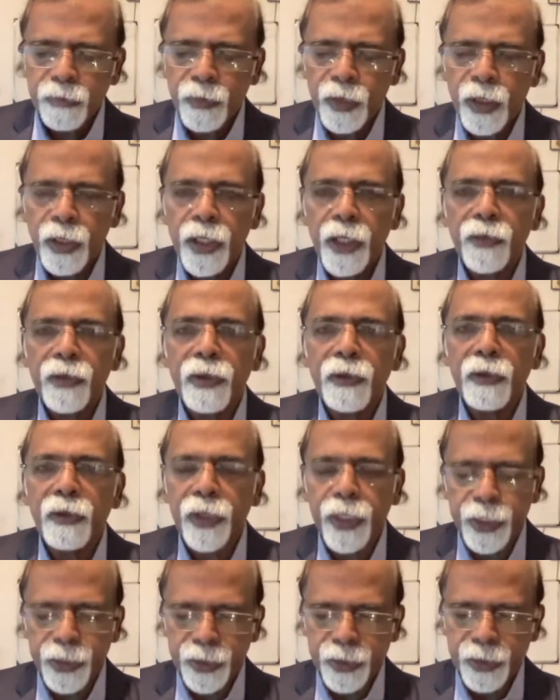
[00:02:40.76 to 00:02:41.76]
Now you
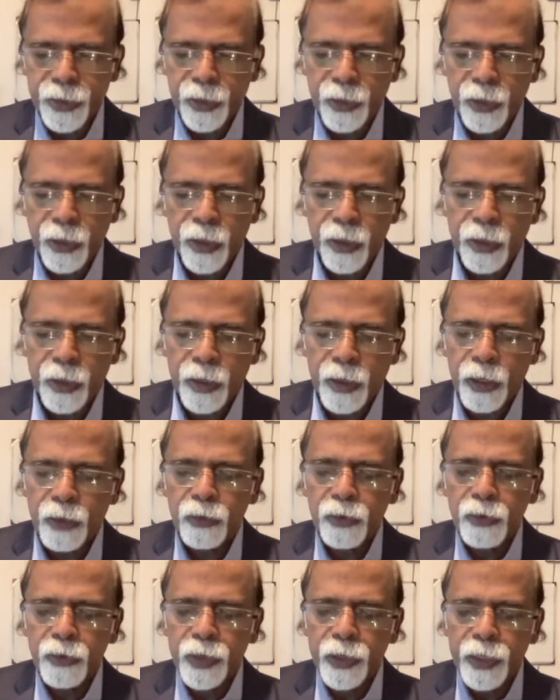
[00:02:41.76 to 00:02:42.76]
look at
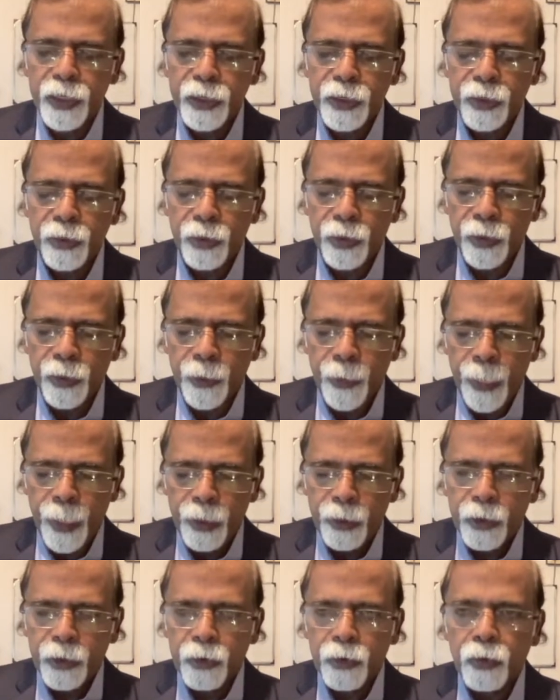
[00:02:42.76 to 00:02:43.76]
how the
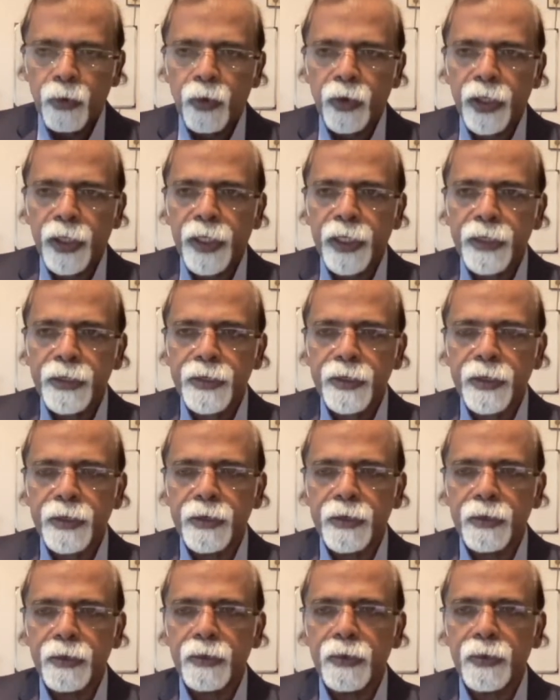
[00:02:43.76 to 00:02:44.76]
cortex
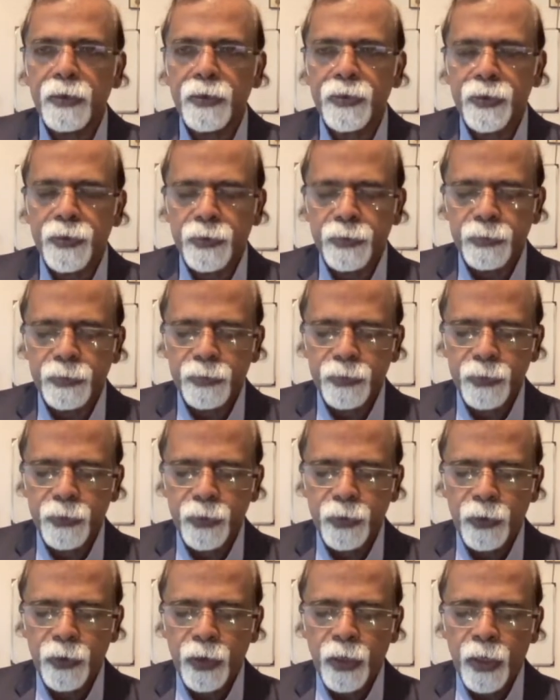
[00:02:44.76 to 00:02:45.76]
controls.
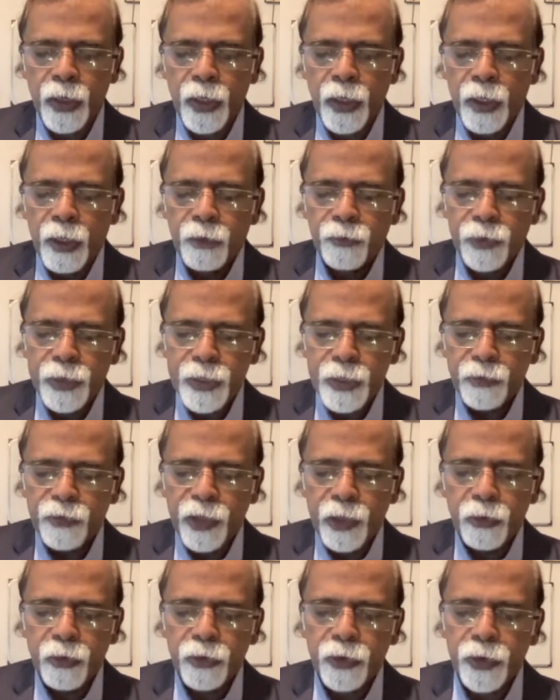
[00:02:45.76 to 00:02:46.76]
First,
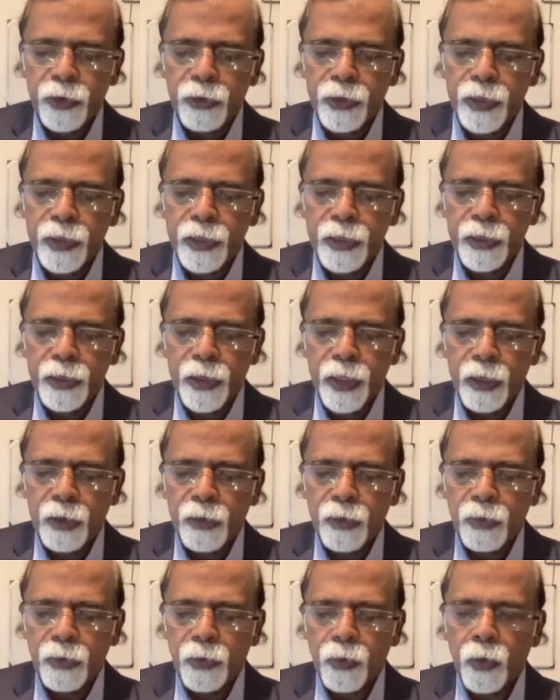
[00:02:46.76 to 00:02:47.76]
we look into the
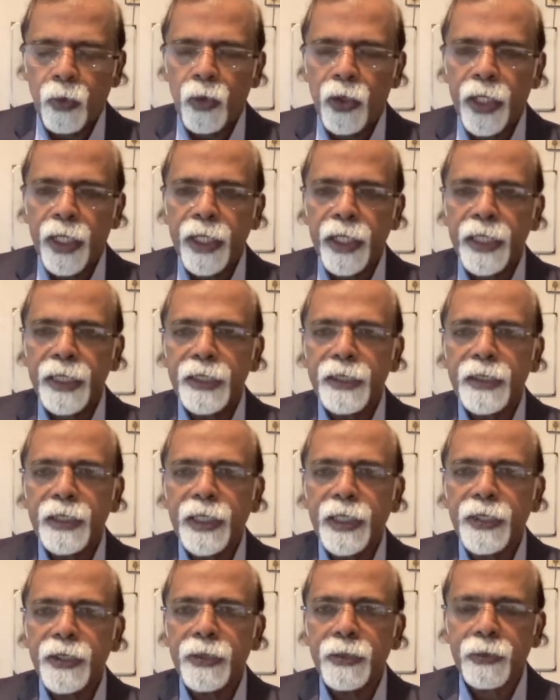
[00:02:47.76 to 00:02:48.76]

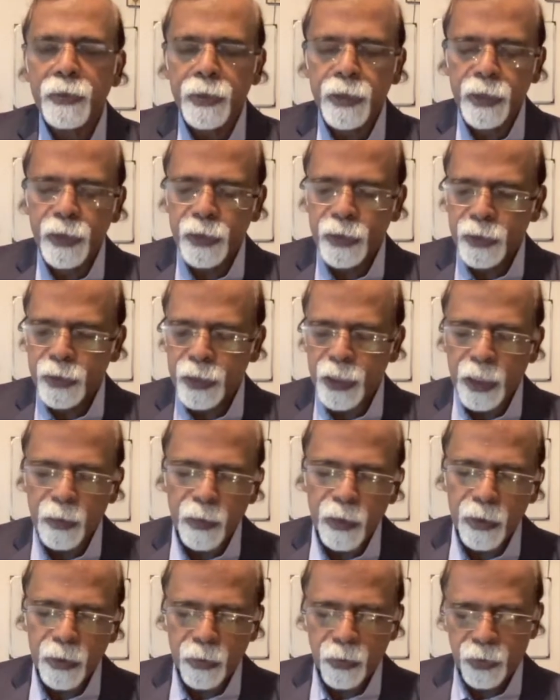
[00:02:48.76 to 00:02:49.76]
organization of the
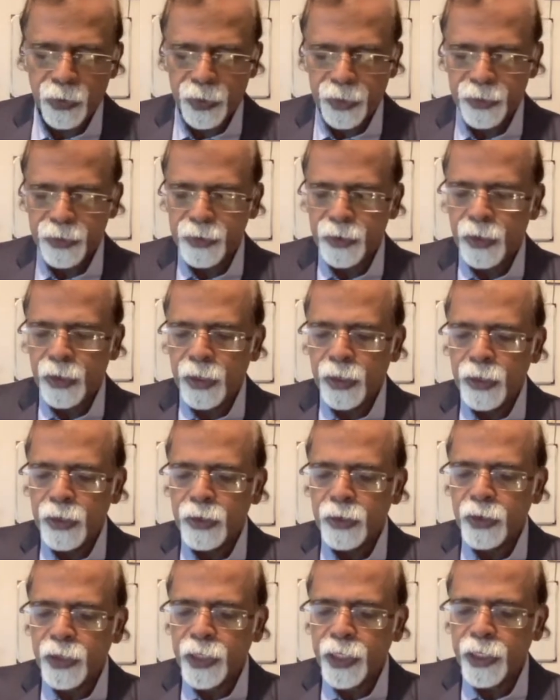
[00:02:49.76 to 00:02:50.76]
cerebral cortex.
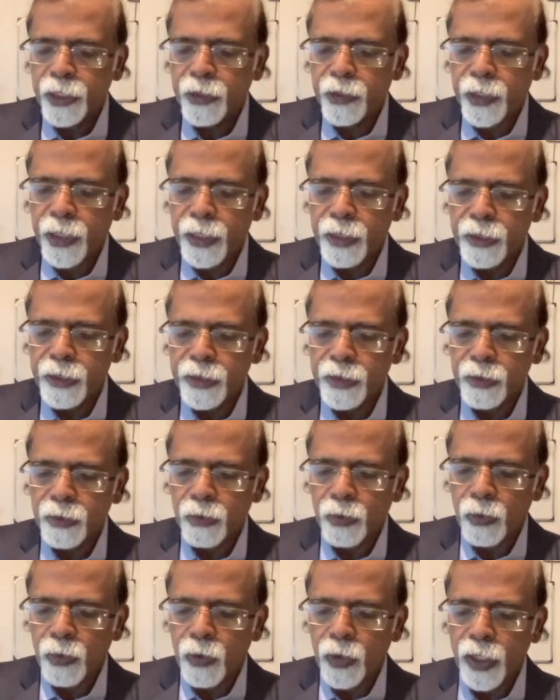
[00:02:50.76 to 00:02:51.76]
So here you can see the
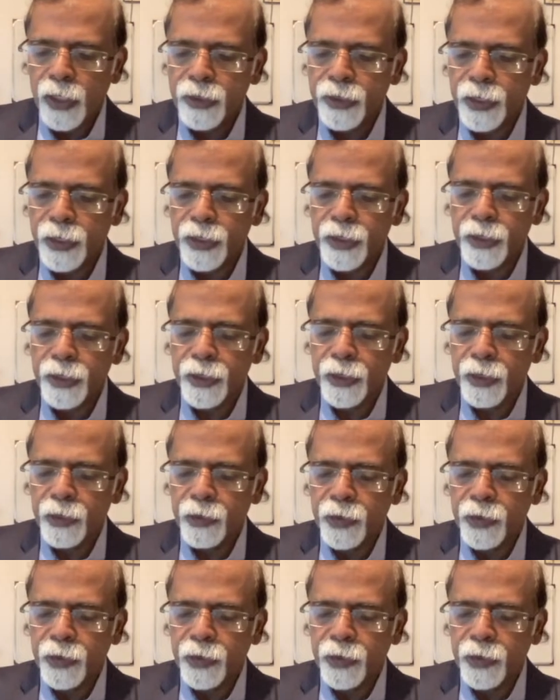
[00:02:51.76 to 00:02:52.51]
coronal section.